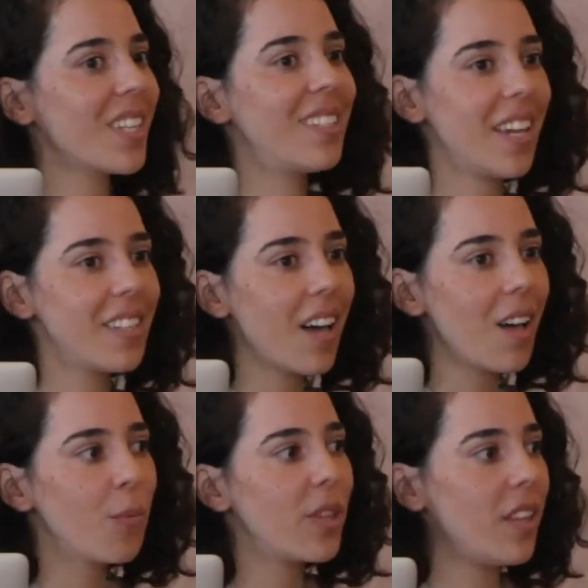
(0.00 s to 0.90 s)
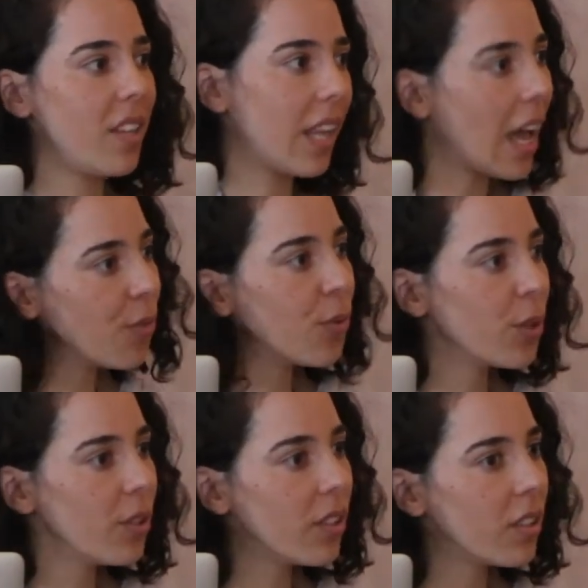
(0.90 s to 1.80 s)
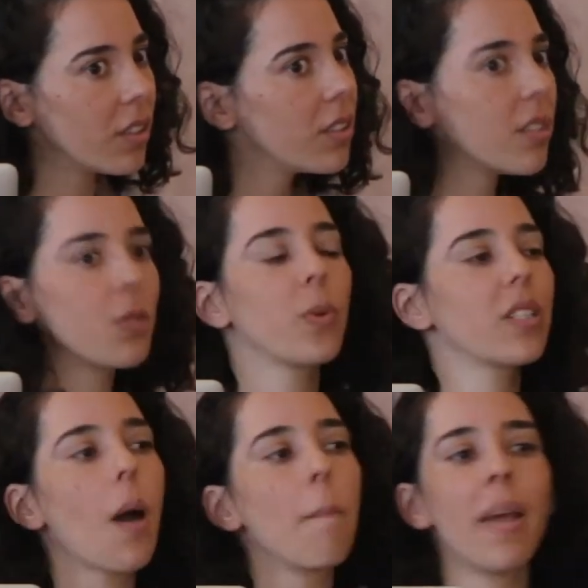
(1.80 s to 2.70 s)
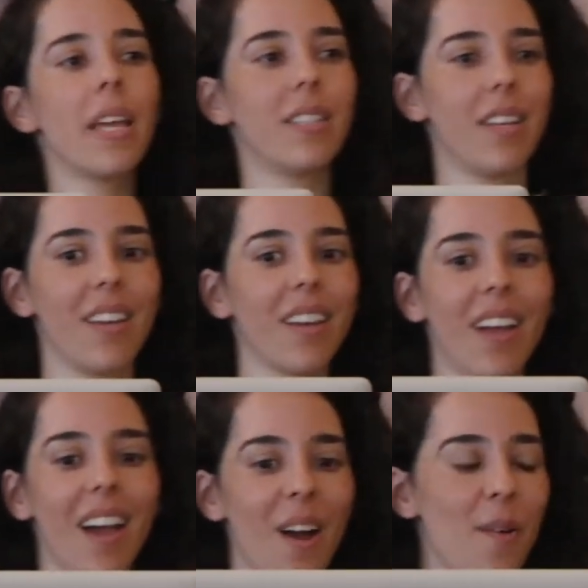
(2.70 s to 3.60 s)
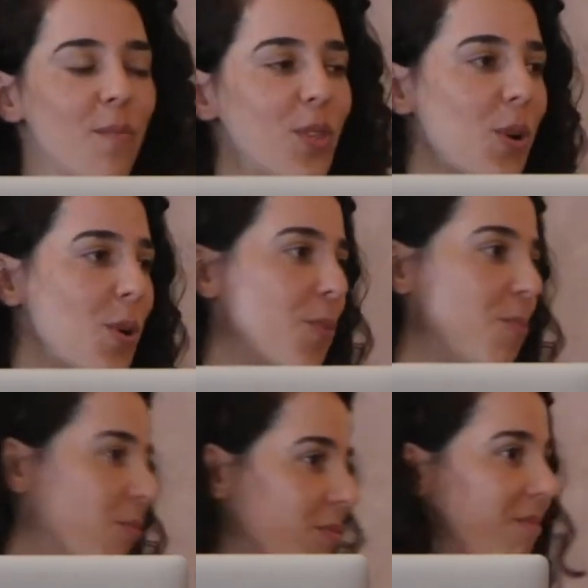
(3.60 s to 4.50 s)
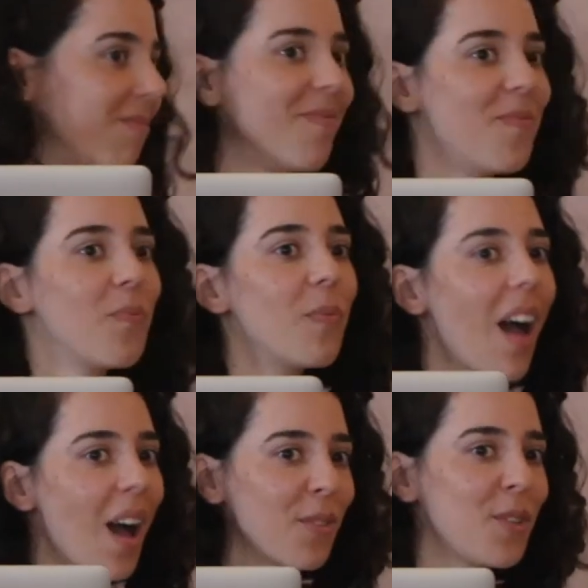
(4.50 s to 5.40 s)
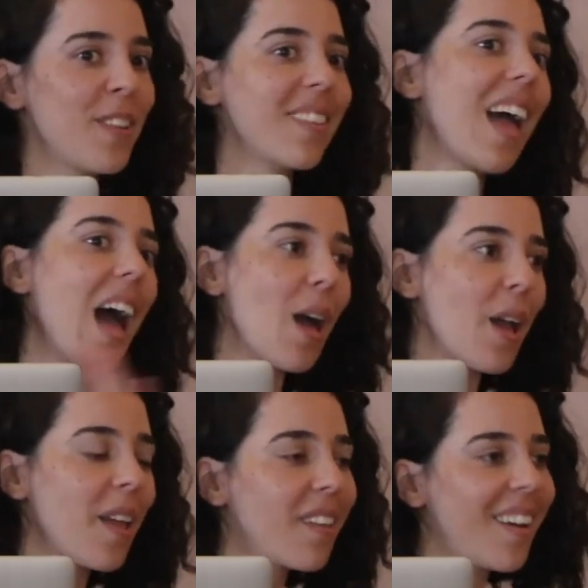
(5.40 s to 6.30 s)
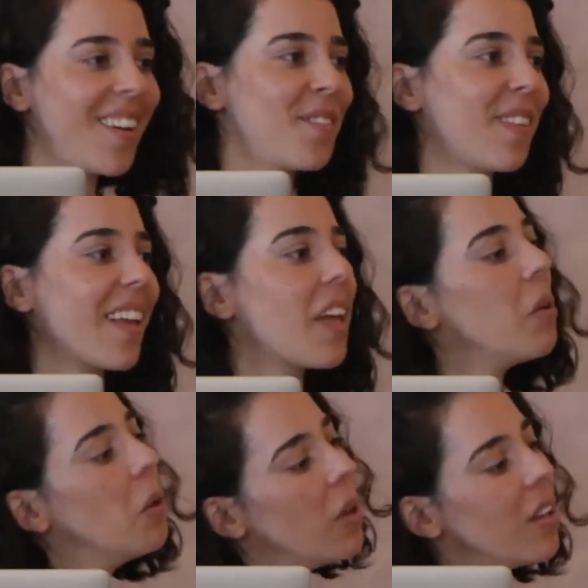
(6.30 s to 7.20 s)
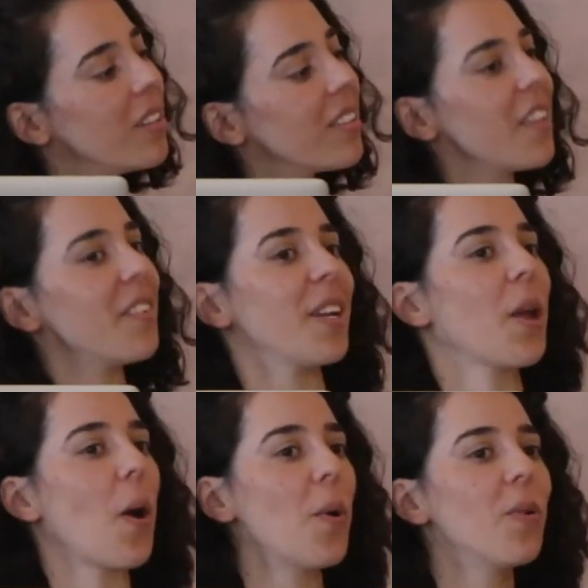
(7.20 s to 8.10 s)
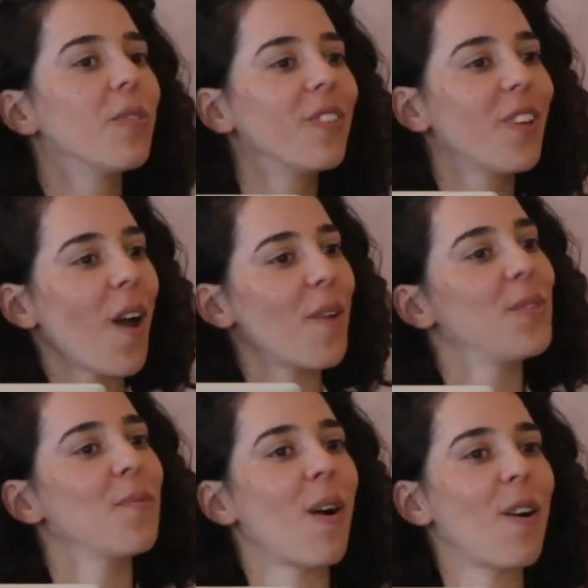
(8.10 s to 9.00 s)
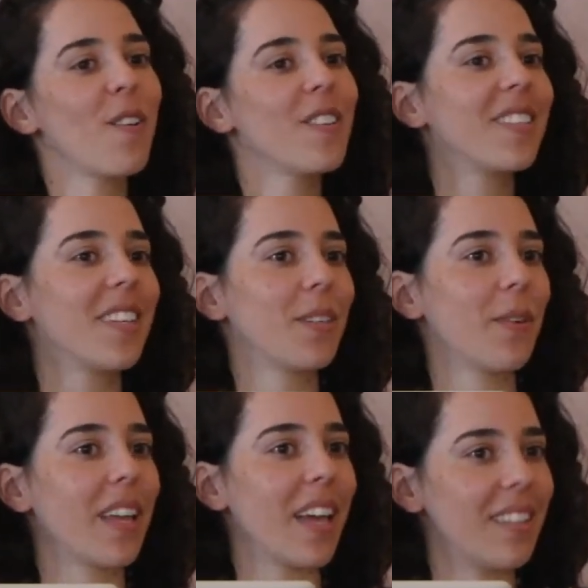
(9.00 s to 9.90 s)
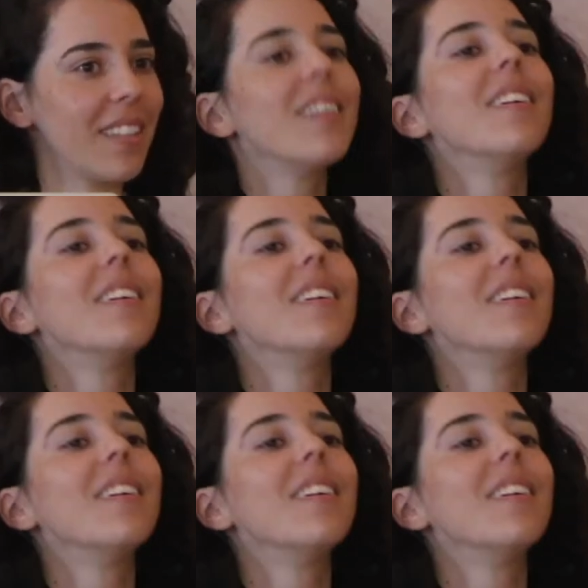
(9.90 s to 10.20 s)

data within Lightful, this was amazing. So after that, I kind of like, give it a go. You have tomorrow, still the weekend.